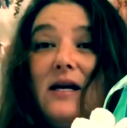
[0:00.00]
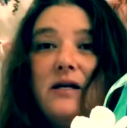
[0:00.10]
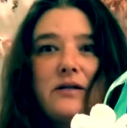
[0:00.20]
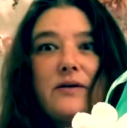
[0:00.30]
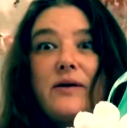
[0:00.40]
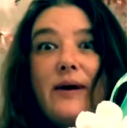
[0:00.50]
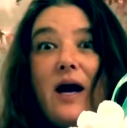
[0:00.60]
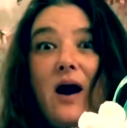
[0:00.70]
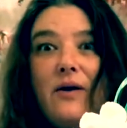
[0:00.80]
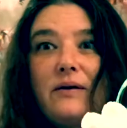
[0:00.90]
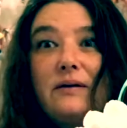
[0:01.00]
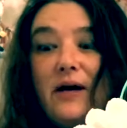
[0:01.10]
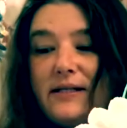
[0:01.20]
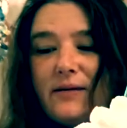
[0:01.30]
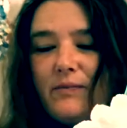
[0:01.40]
So there we go.
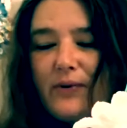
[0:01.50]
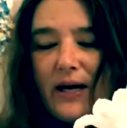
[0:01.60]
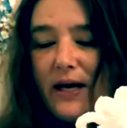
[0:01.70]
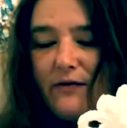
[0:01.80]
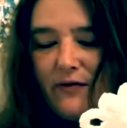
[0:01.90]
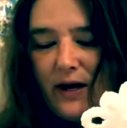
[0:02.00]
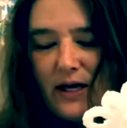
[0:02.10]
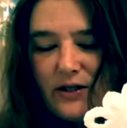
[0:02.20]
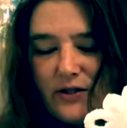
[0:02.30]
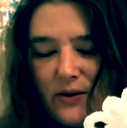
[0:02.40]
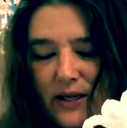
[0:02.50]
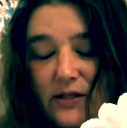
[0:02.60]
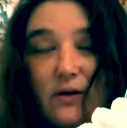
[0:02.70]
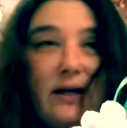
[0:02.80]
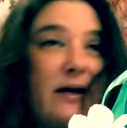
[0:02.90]
It's bringing fun into it.
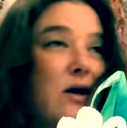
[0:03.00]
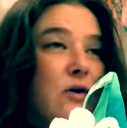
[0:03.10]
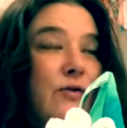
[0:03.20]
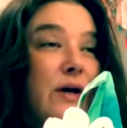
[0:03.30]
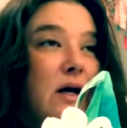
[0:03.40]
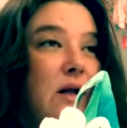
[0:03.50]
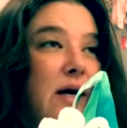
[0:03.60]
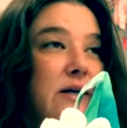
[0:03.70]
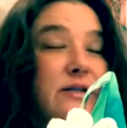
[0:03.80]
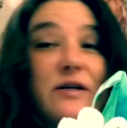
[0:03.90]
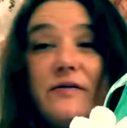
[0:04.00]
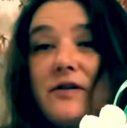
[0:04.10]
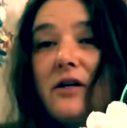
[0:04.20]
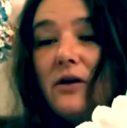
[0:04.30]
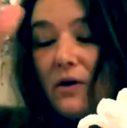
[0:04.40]
So let go of what no longer serves
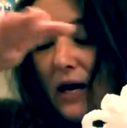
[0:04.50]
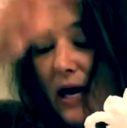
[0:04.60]
you.